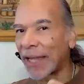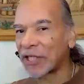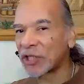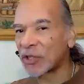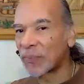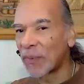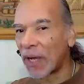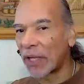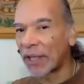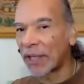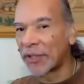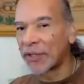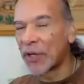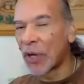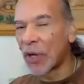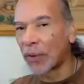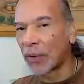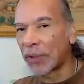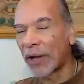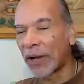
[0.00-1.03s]
I smell a
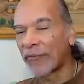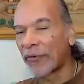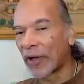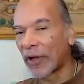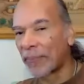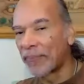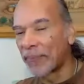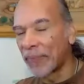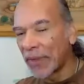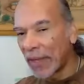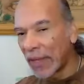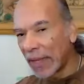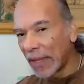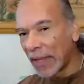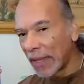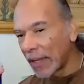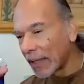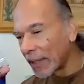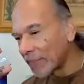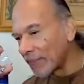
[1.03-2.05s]
note of
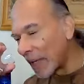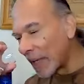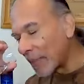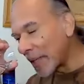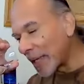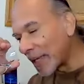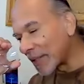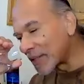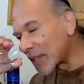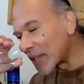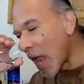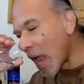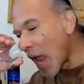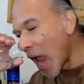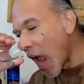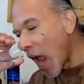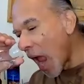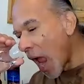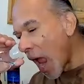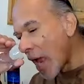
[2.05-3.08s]
maybe it's
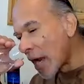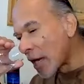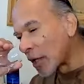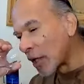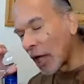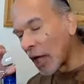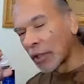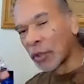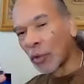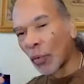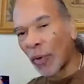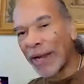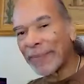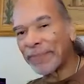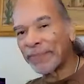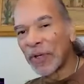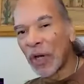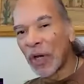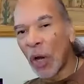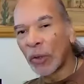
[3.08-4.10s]
a
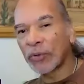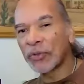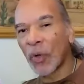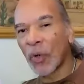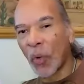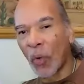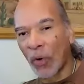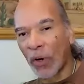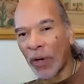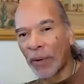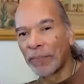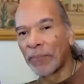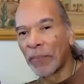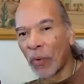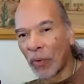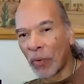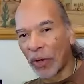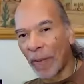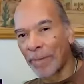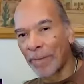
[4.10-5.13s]
grape note or
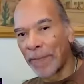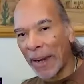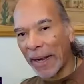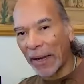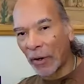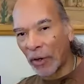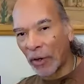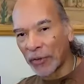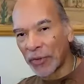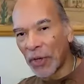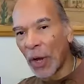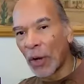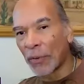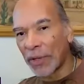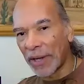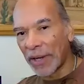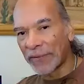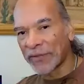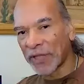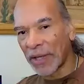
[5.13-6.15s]
a barrel
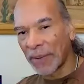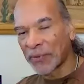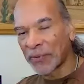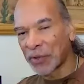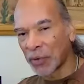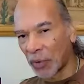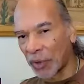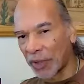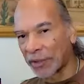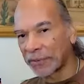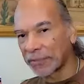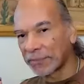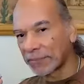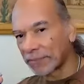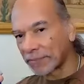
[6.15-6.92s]
note of some sort.